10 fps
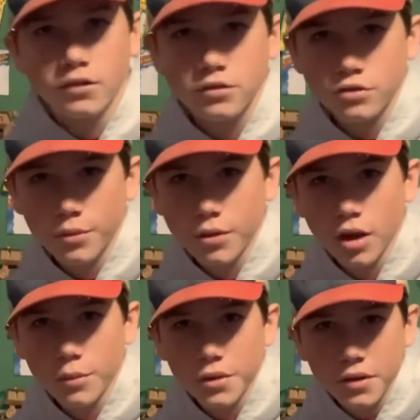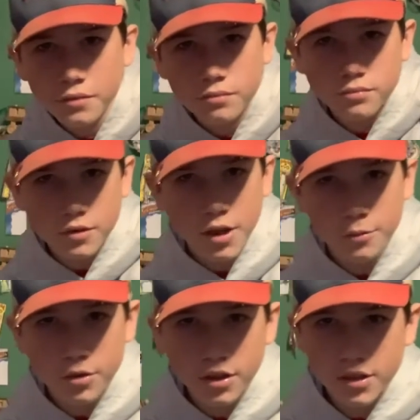drop a comment, keep them
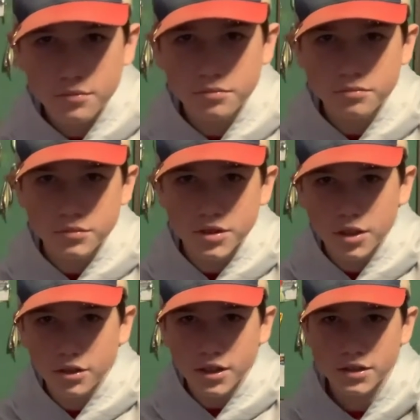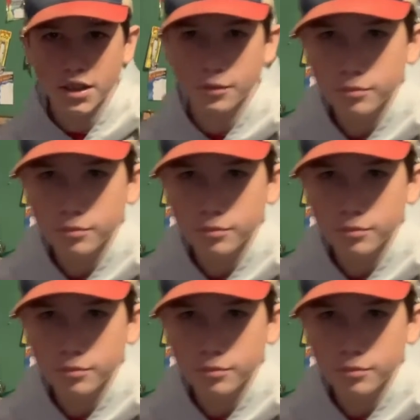clean. See y'all next time.